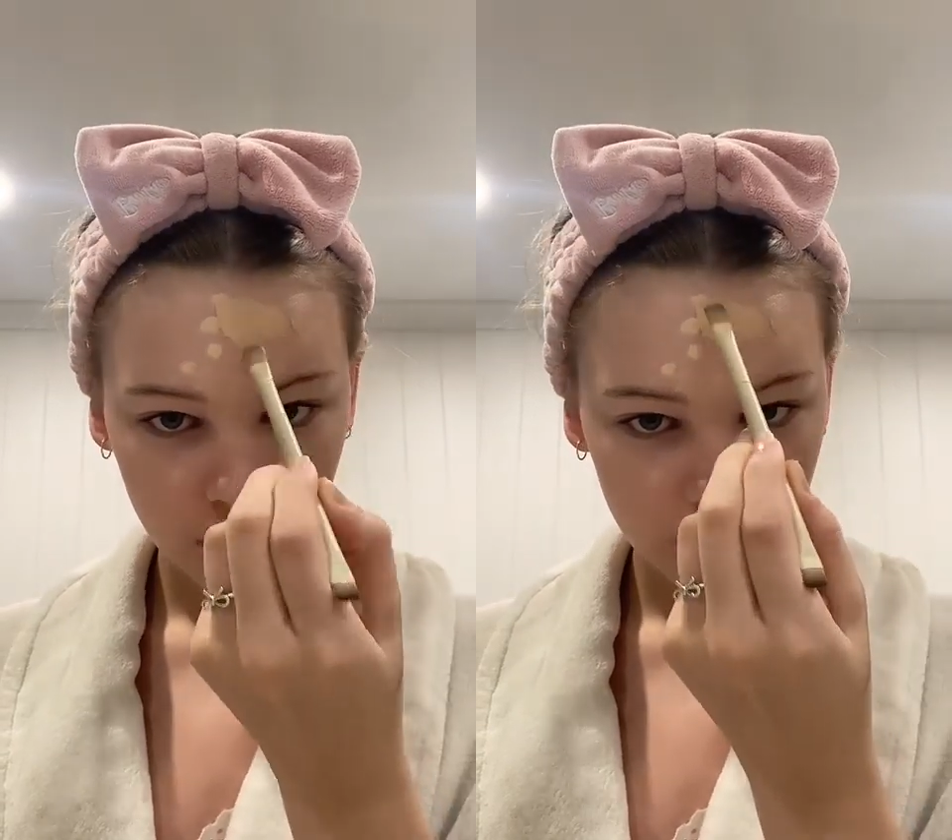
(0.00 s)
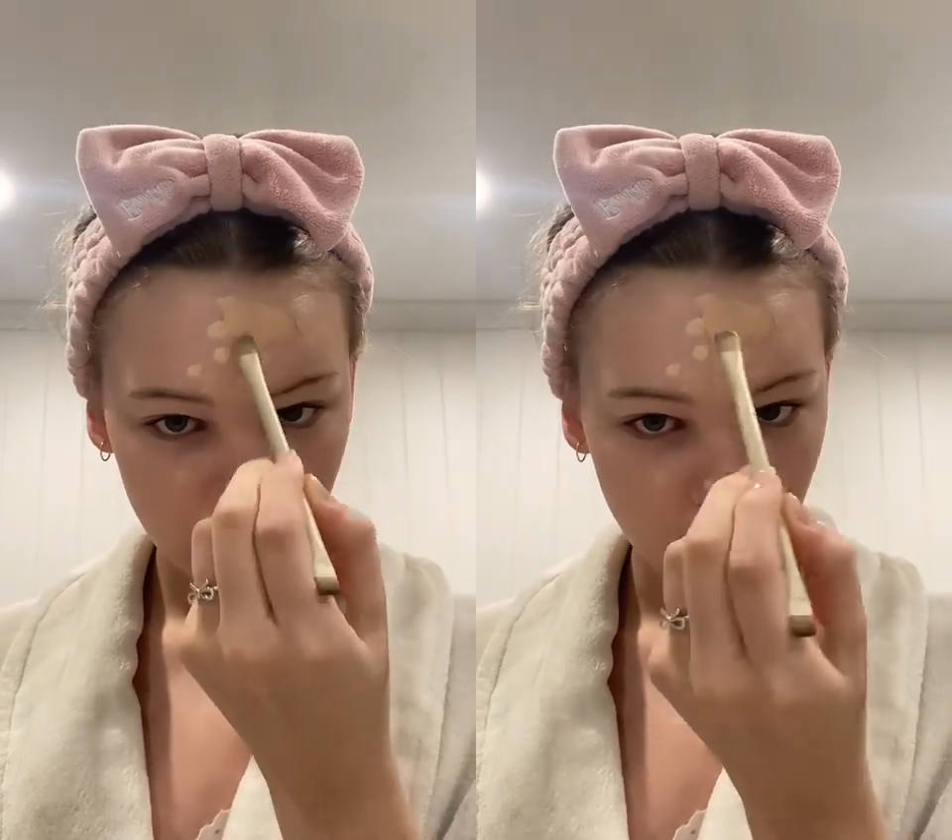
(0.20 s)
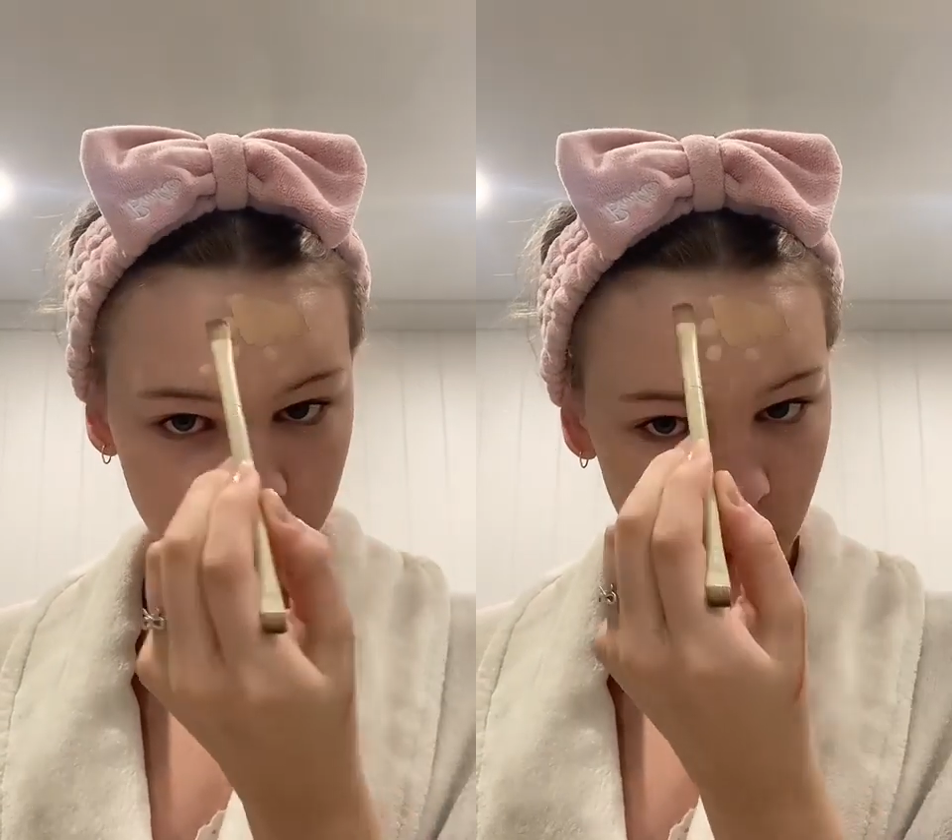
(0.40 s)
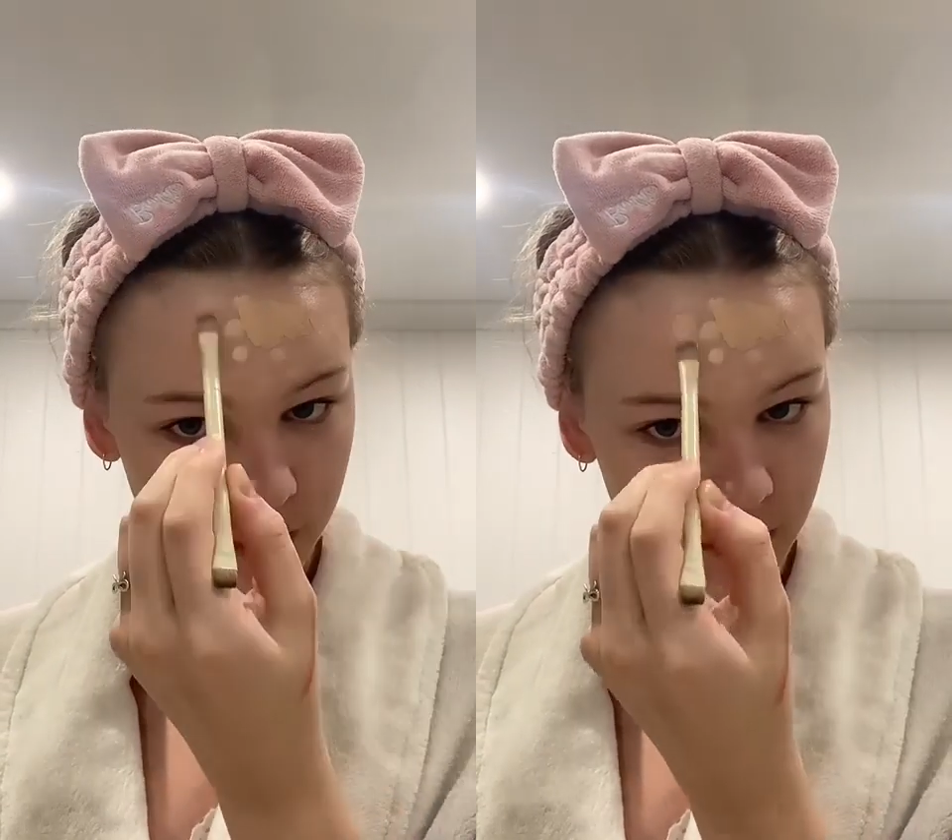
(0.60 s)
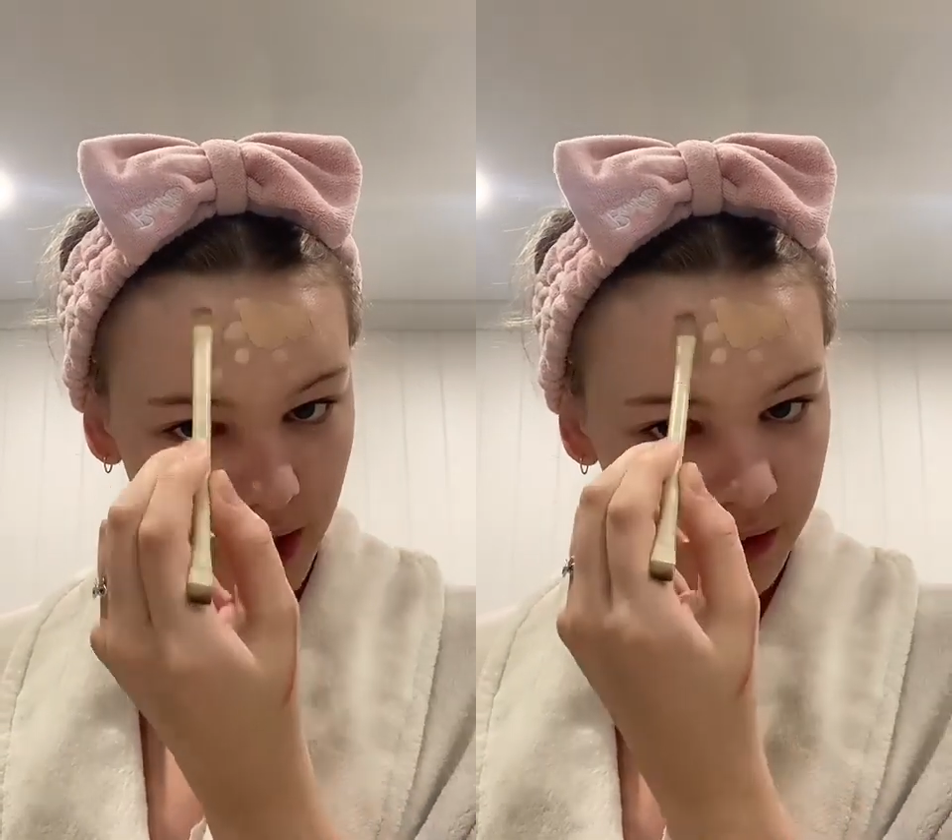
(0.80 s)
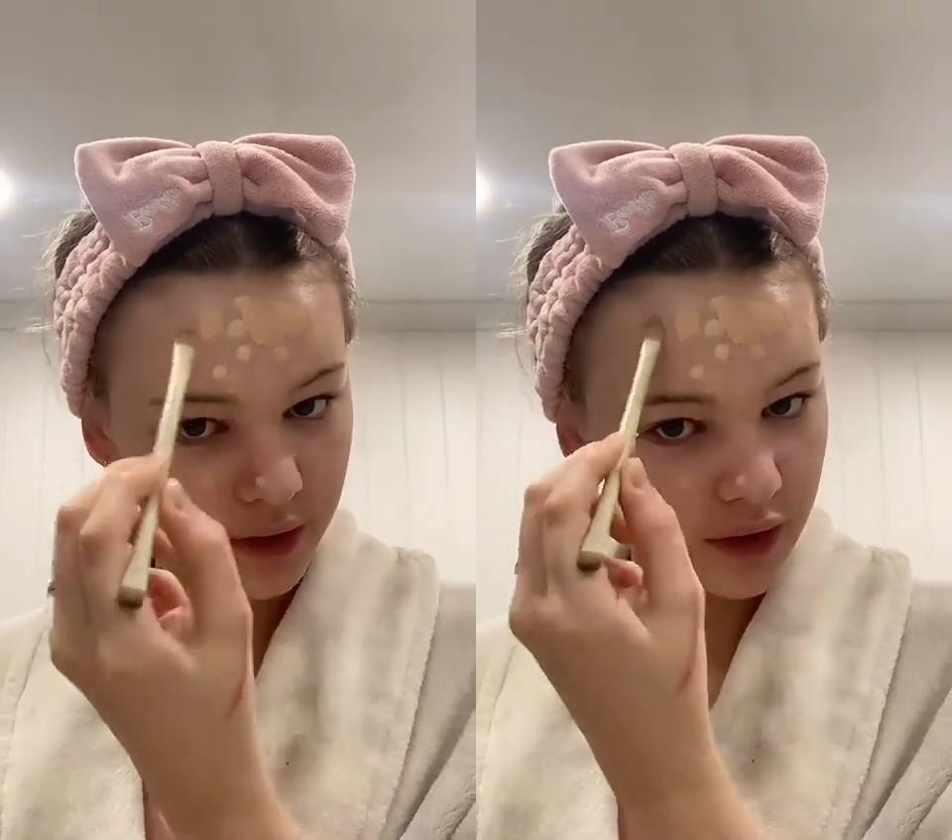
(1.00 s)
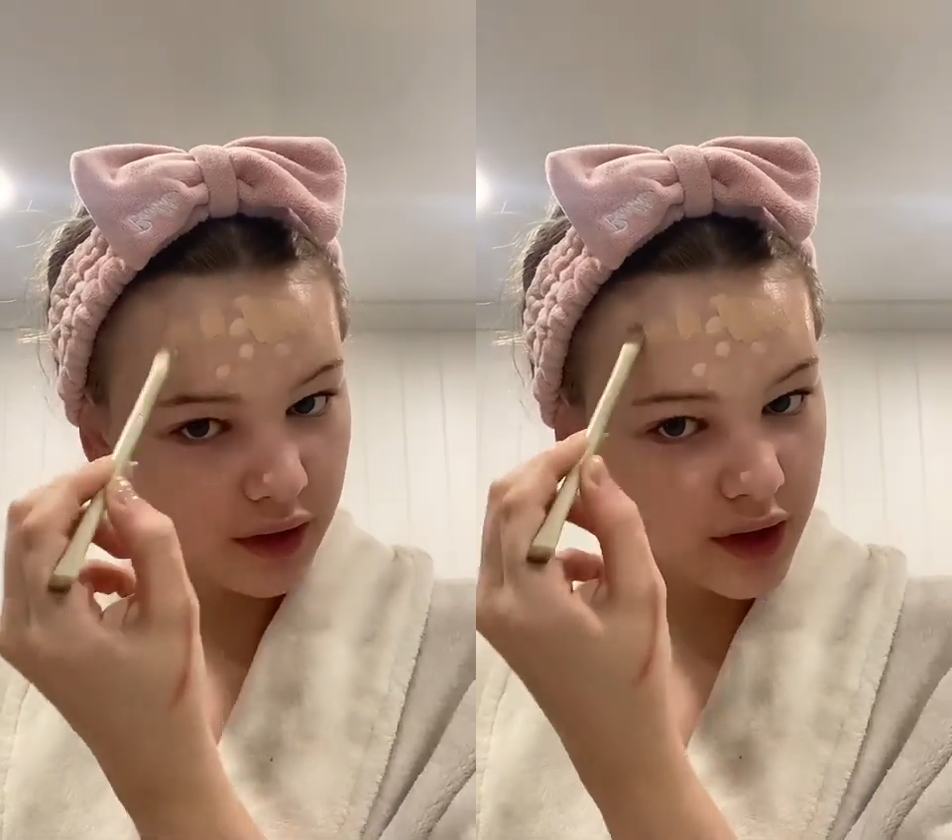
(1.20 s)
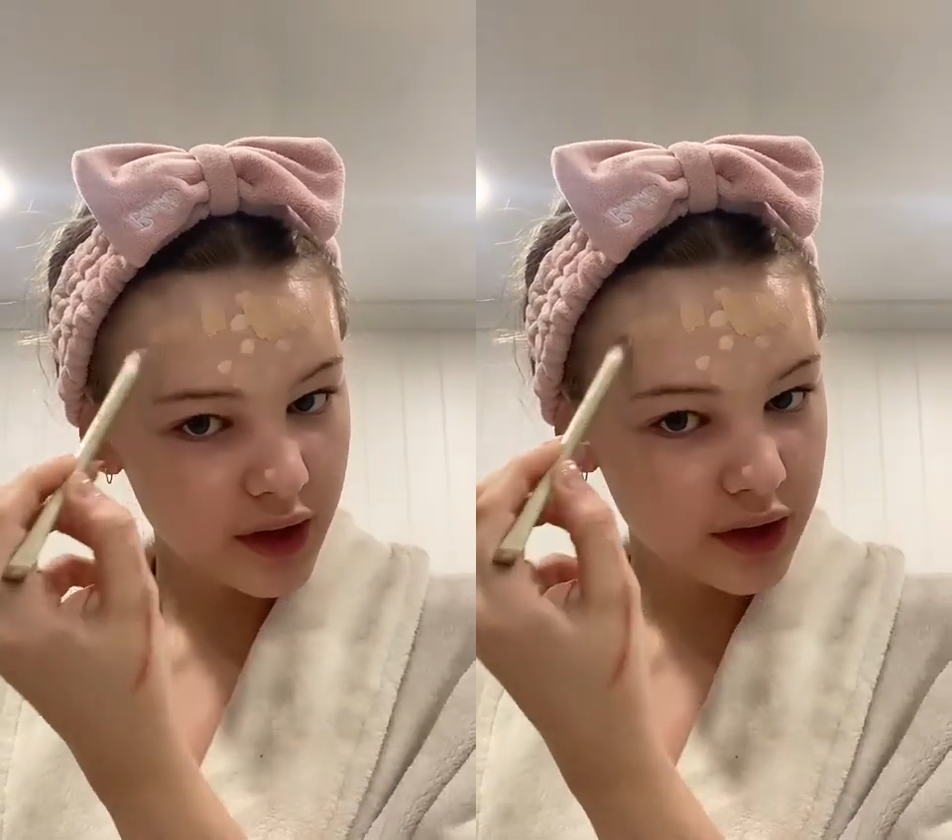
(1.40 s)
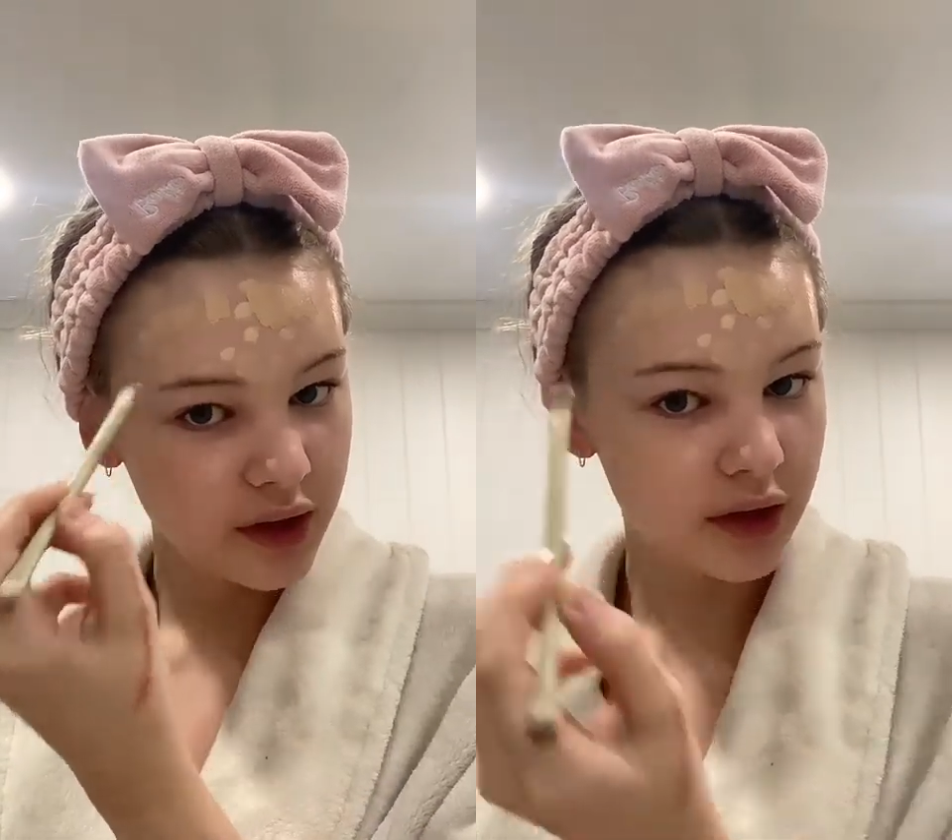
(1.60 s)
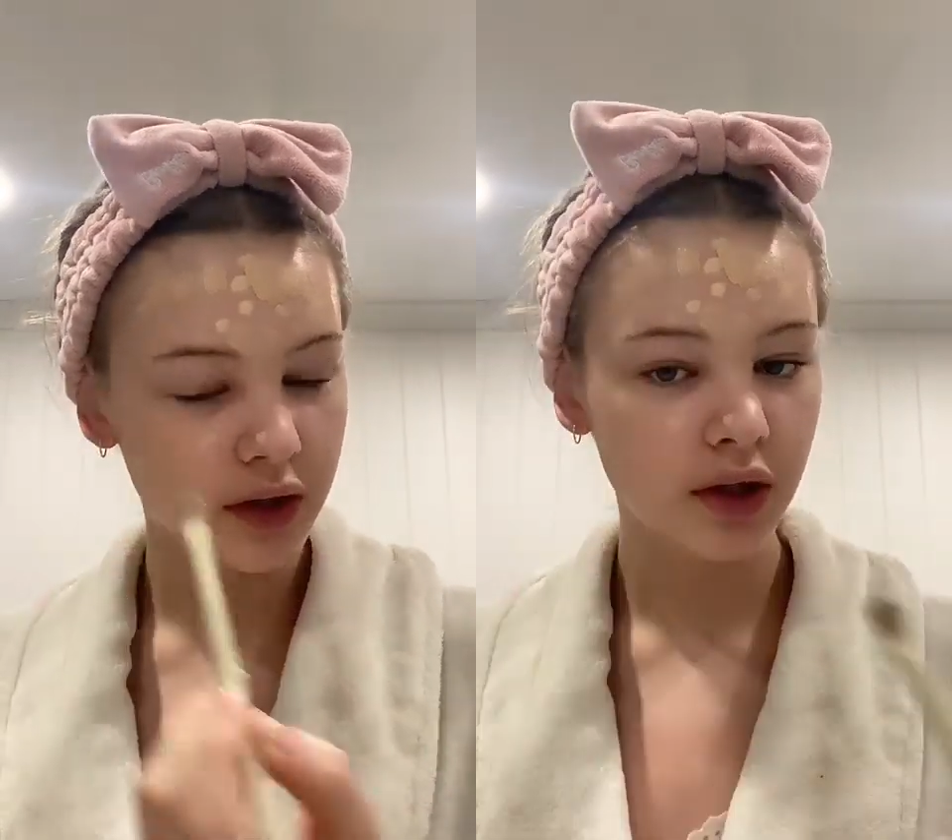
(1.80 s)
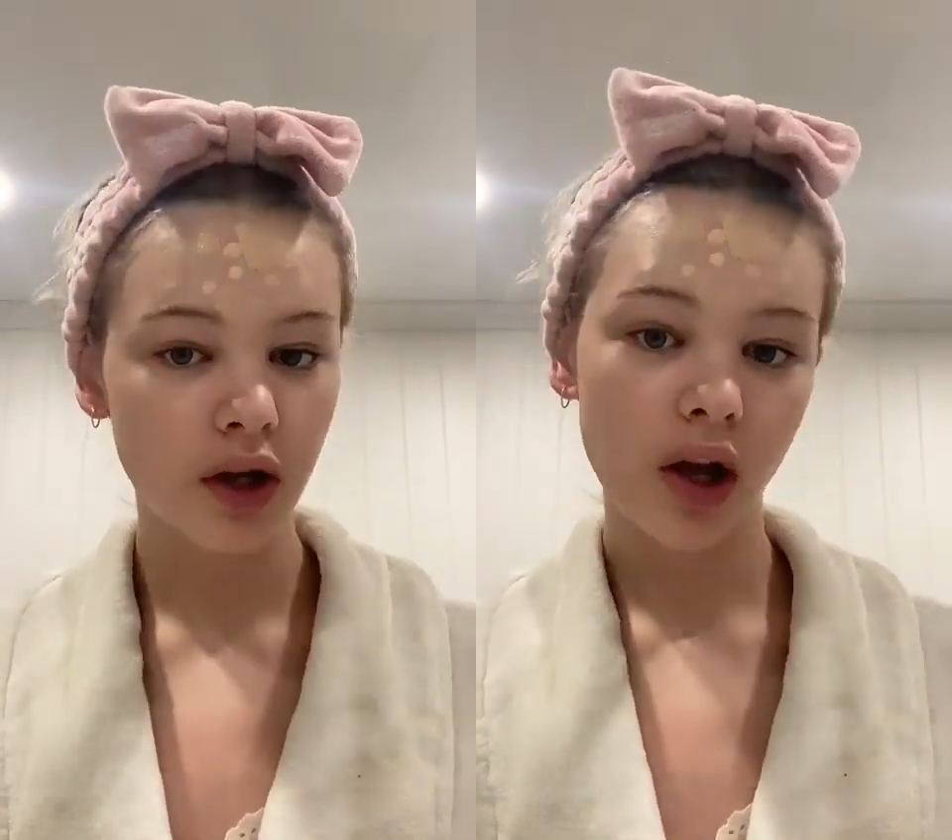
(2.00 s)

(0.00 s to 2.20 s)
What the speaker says: on top underneath this.